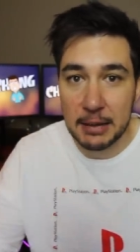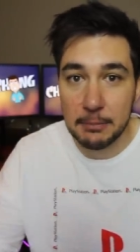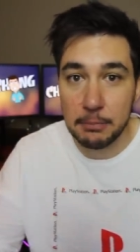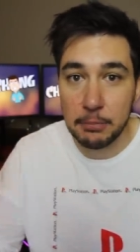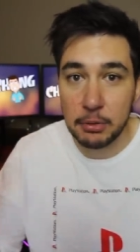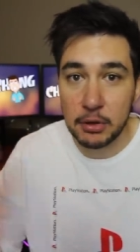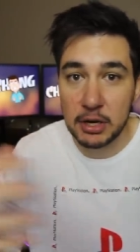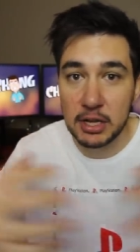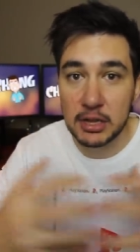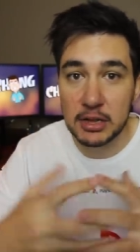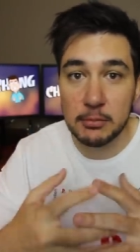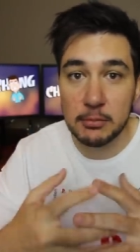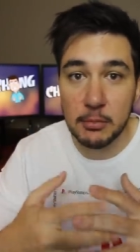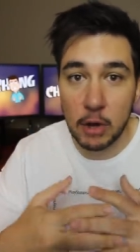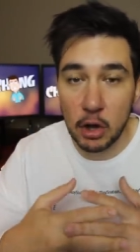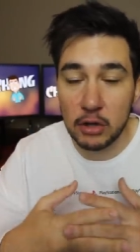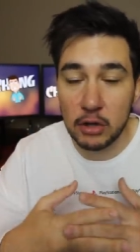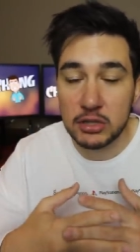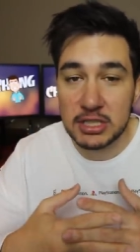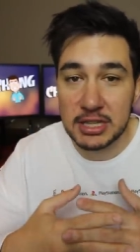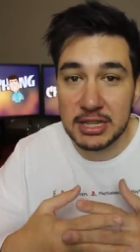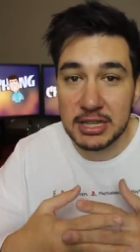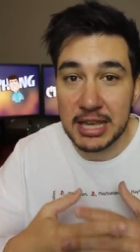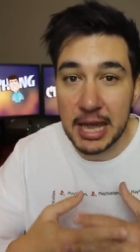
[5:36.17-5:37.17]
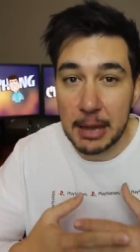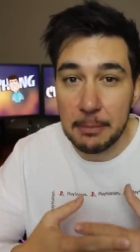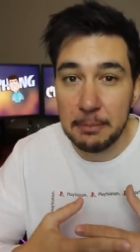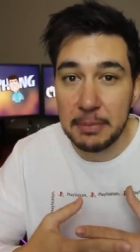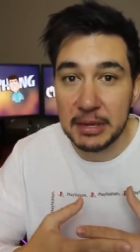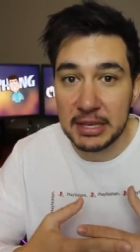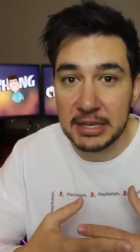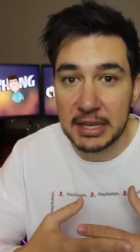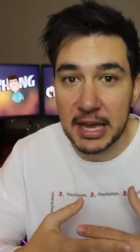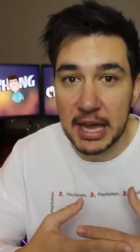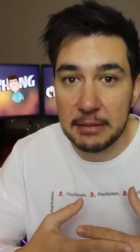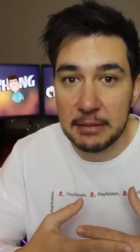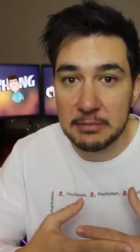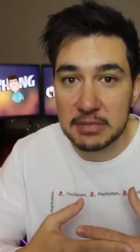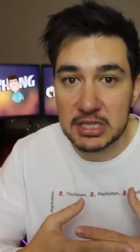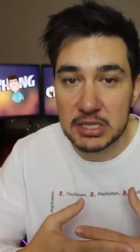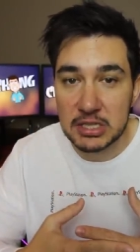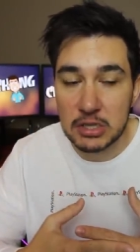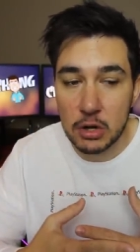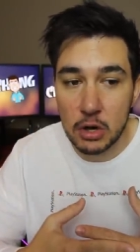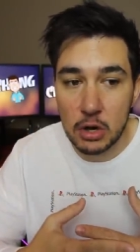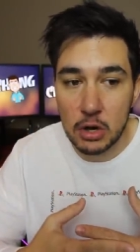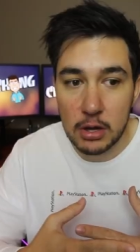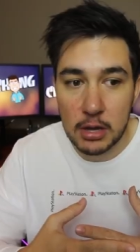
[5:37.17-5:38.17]
and putting them onto the Epic Games
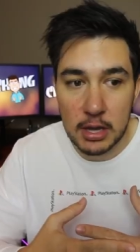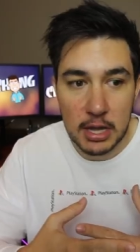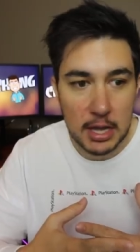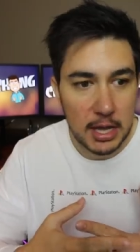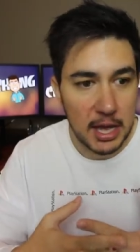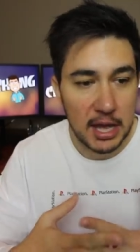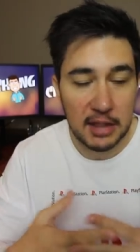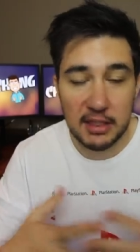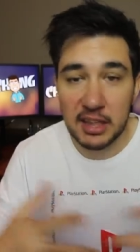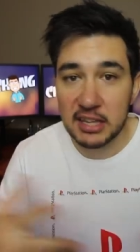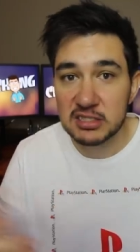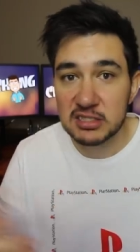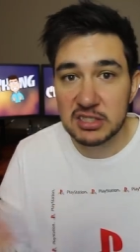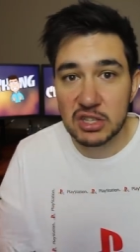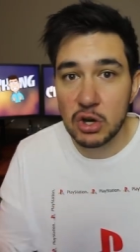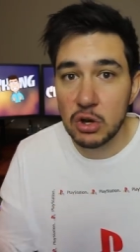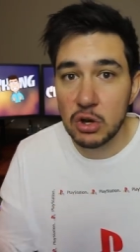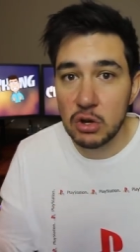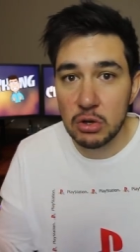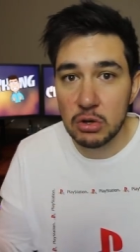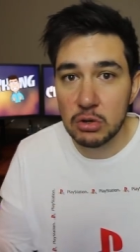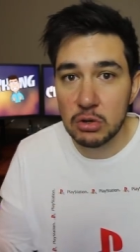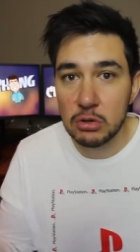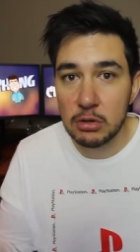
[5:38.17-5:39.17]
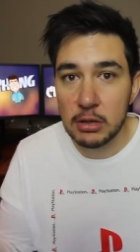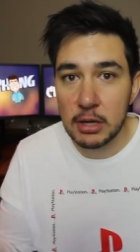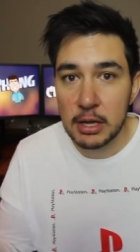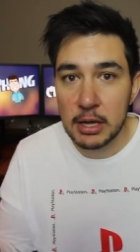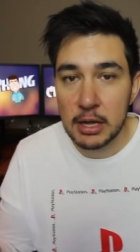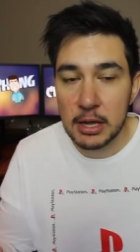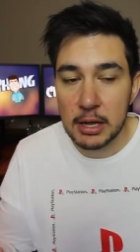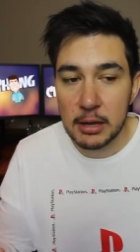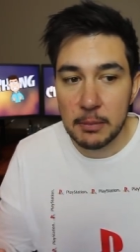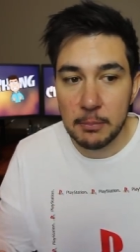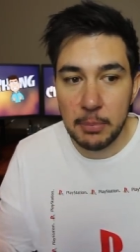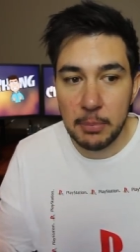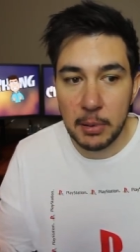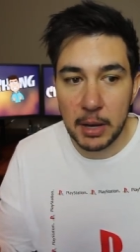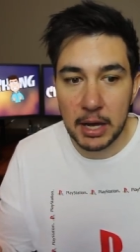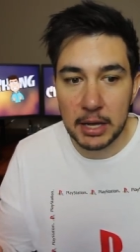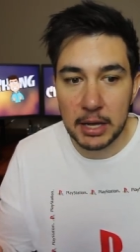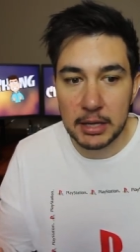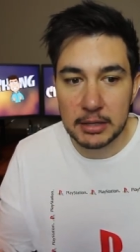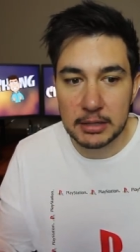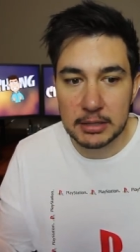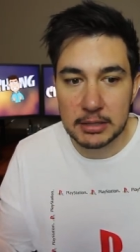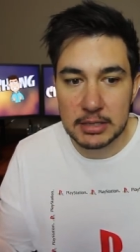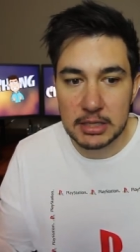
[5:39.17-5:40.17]
Store. And that's cool,
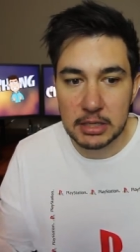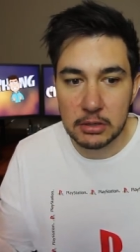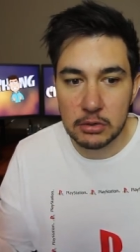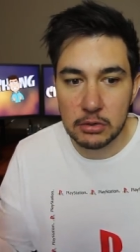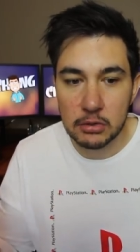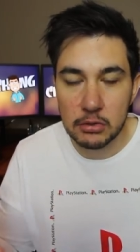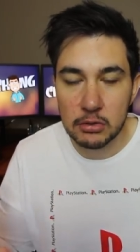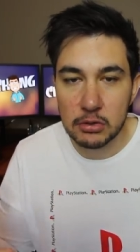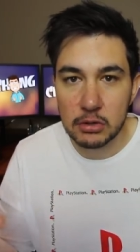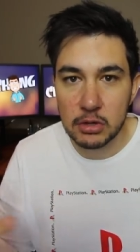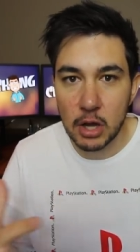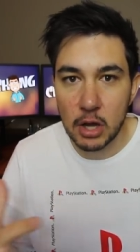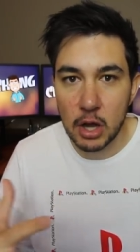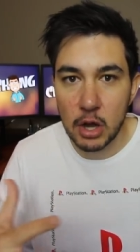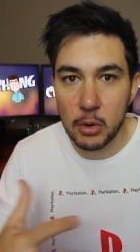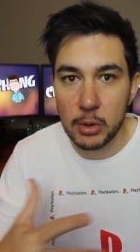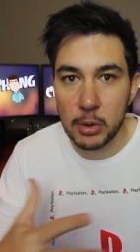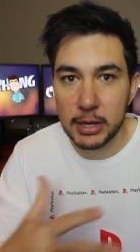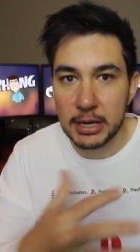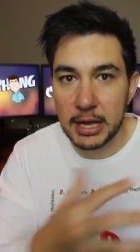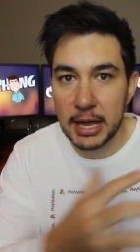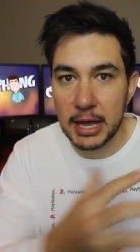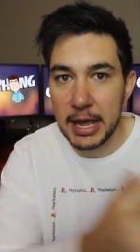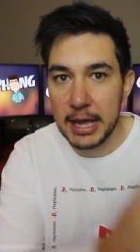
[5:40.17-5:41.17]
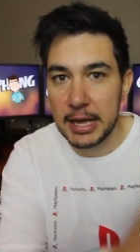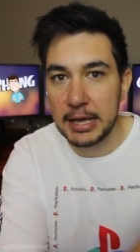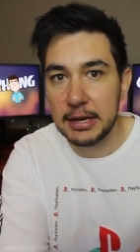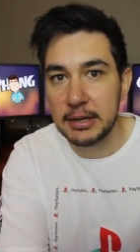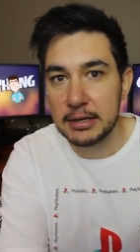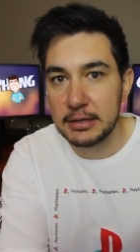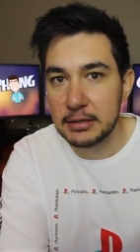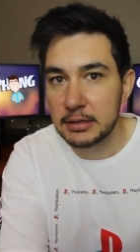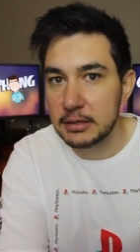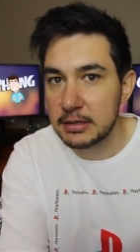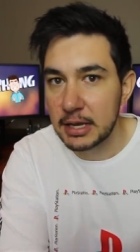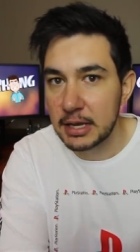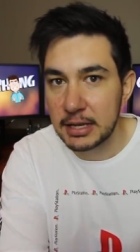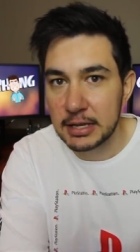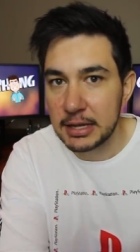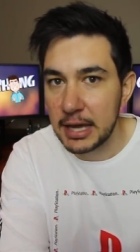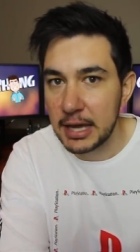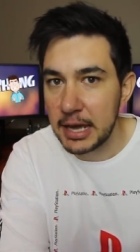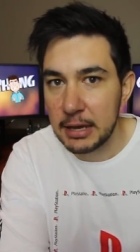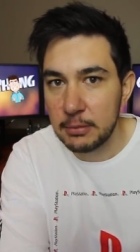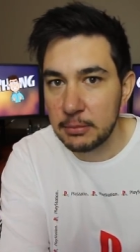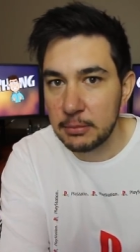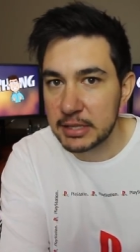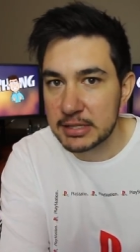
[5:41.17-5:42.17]
but to go ahead and a
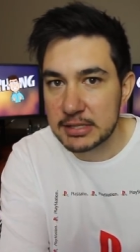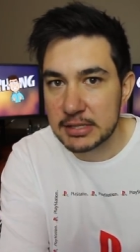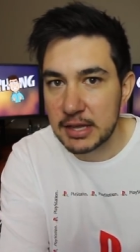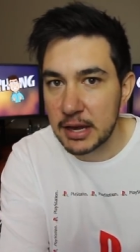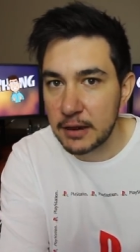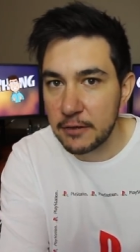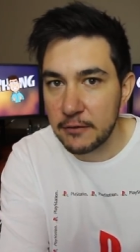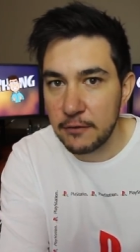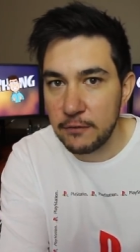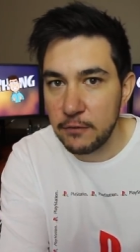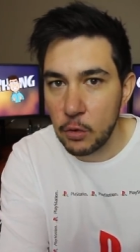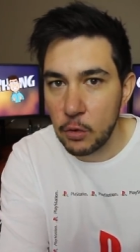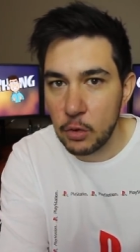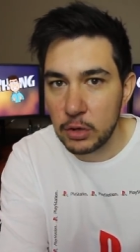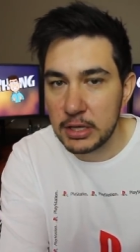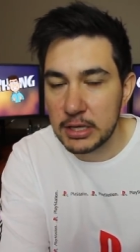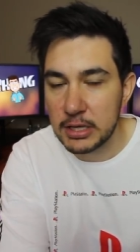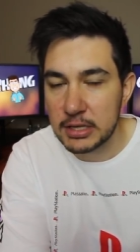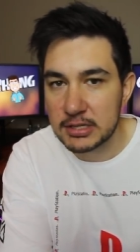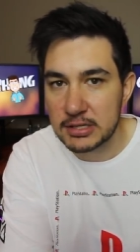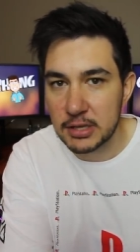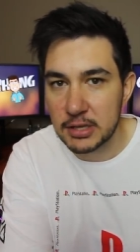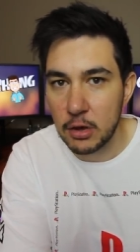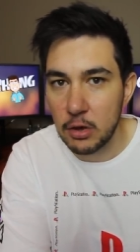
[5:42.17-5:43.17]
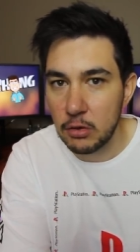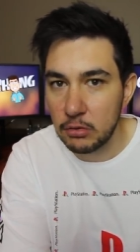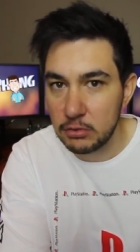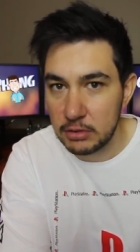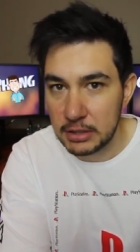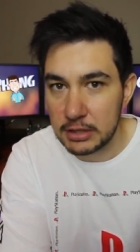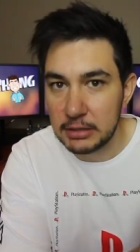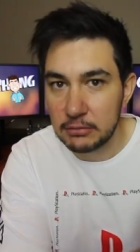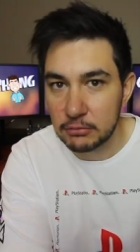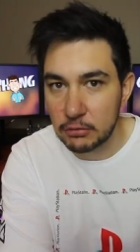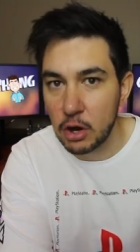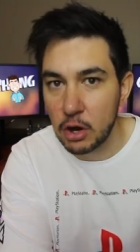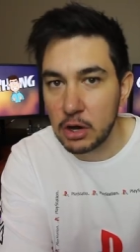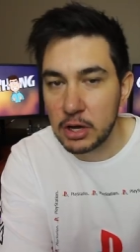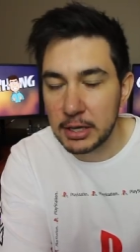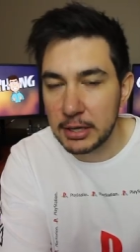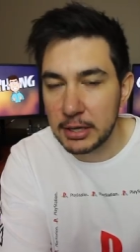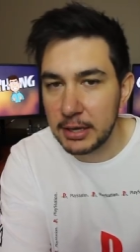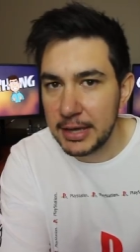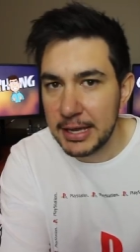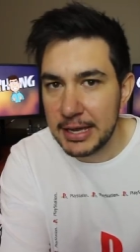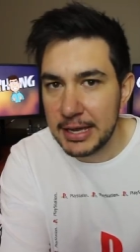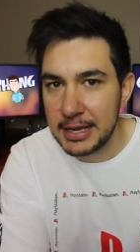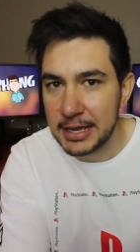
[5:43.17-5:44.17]
game that's, like, 4 years old in Rocket
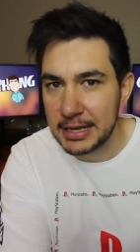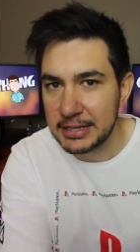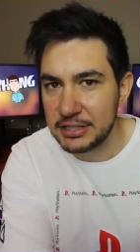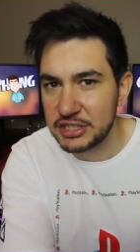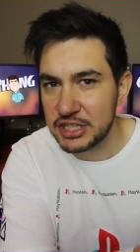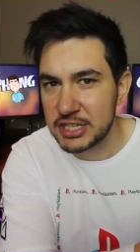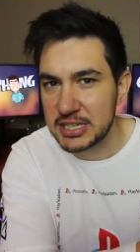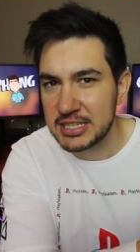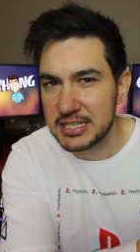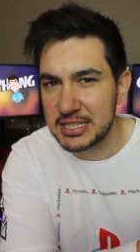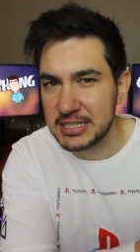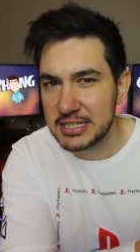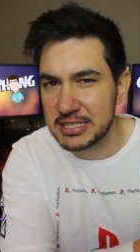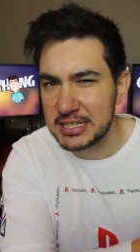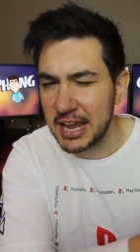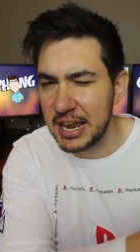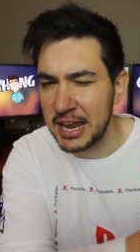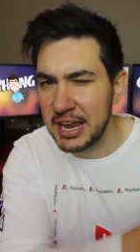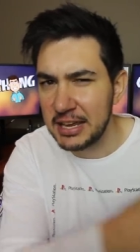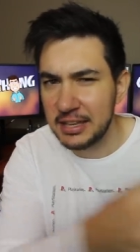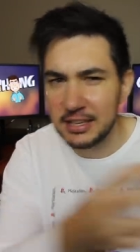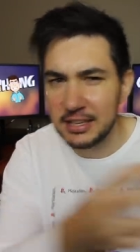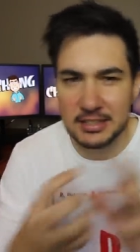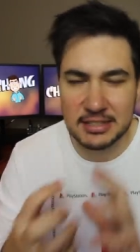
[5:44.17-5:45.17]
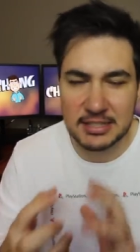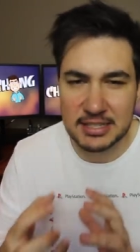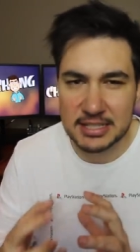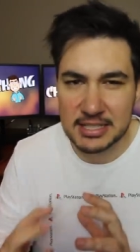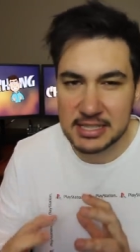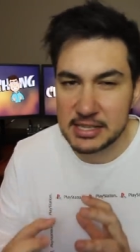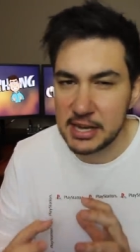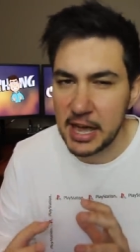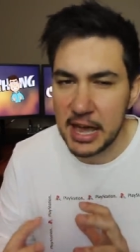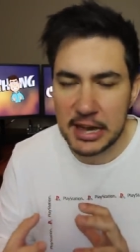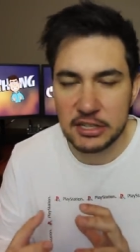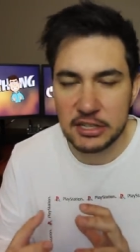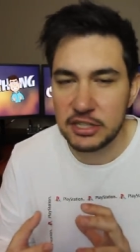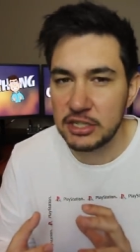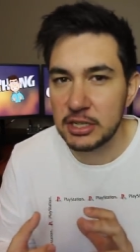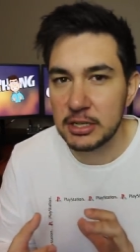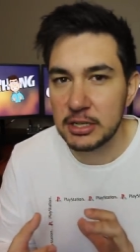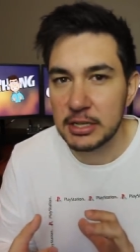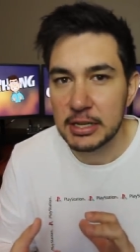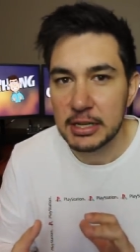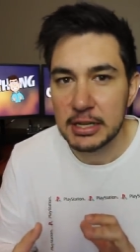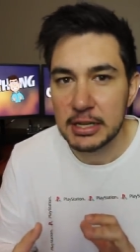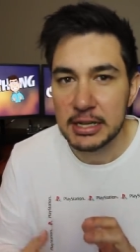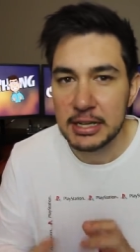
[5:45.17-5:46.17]
League and just to take it and snatch
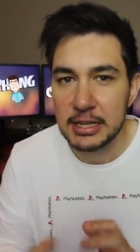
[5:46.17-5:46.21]
it,